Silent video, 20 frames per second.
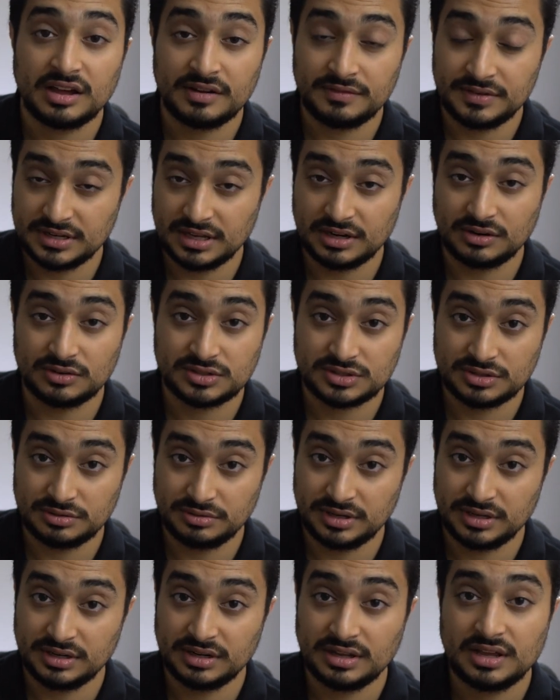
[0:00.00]
of a dental
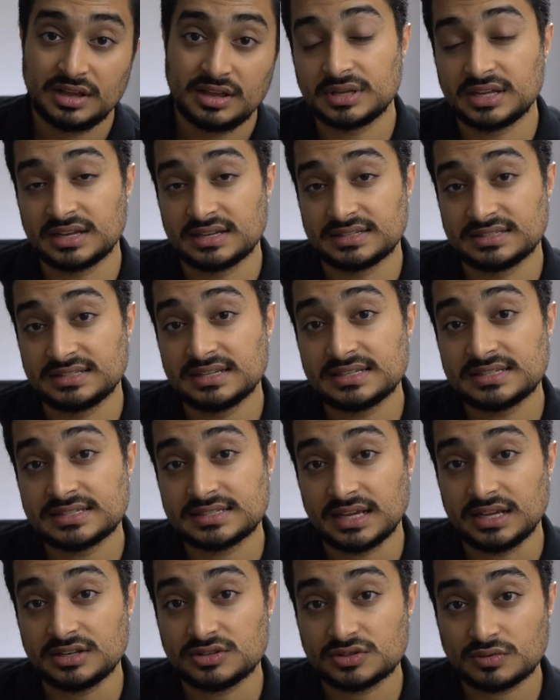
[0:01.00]
student, because these
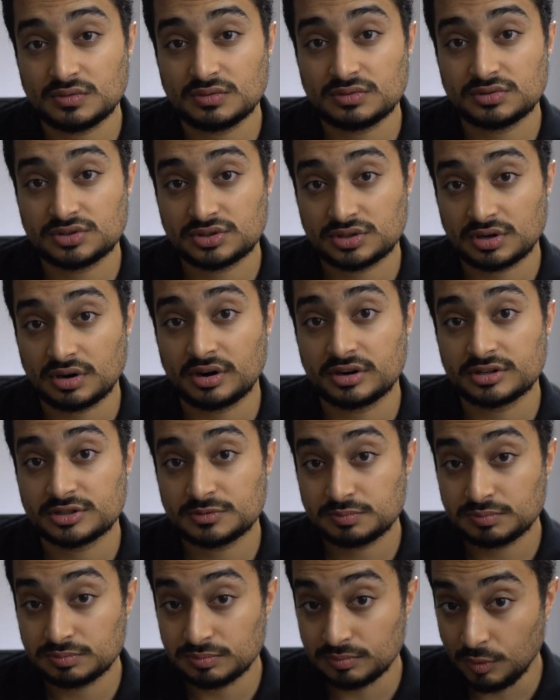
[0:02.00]
state schools
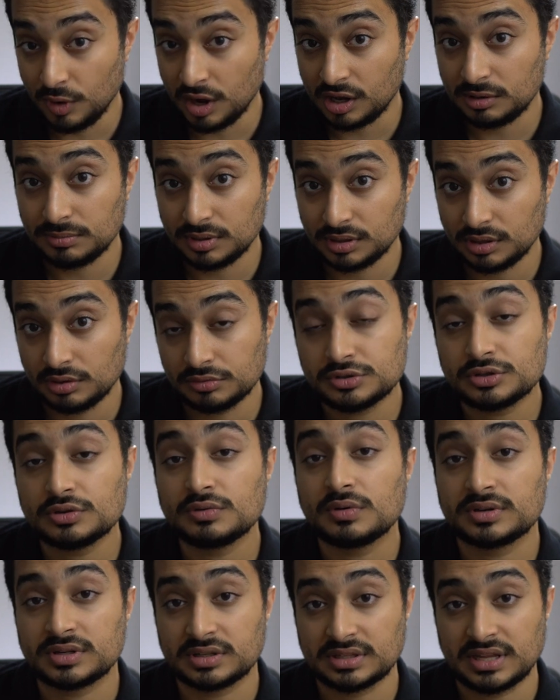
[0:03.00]
charge well below
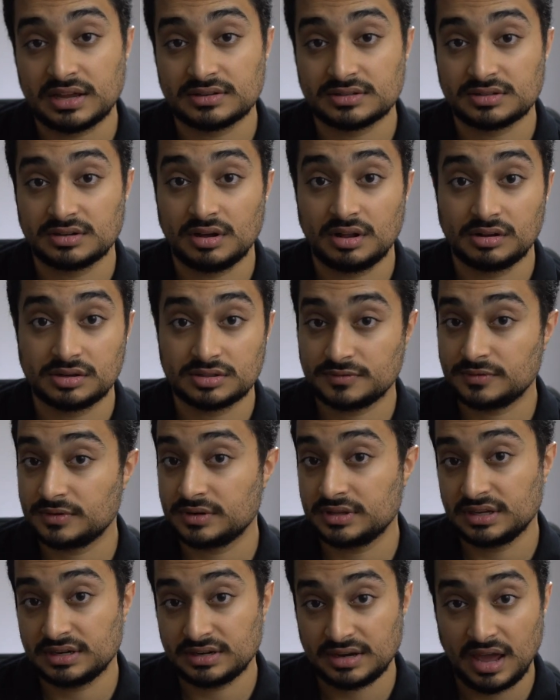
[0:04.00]
$200,000 for
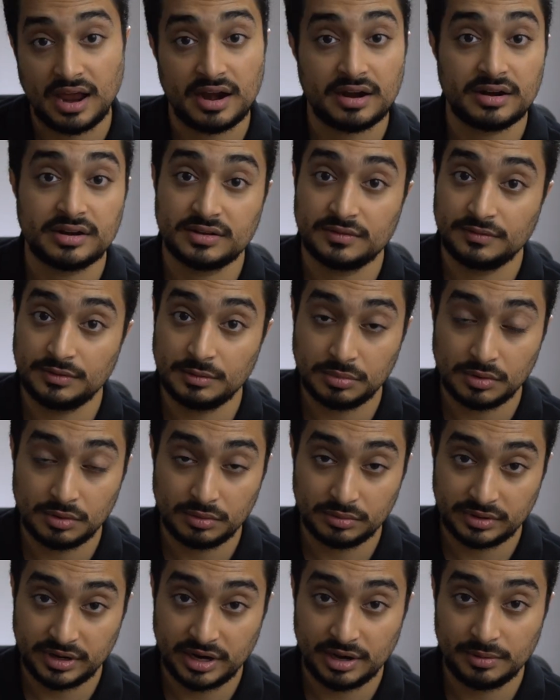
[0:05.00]
the entirety of the
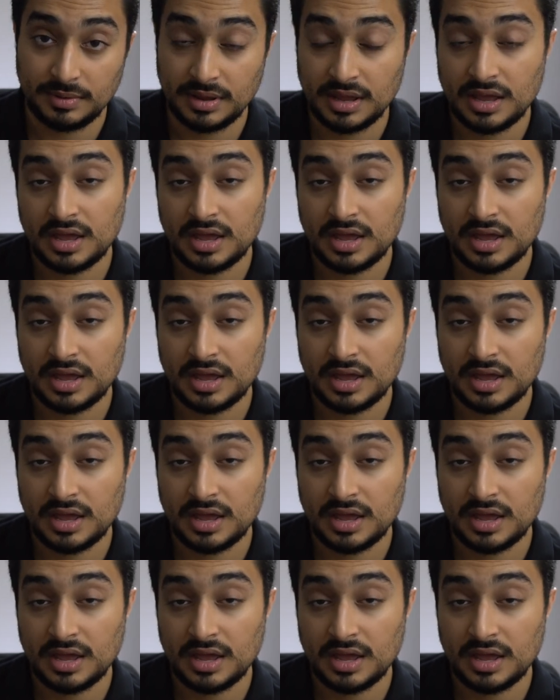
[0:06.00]
program.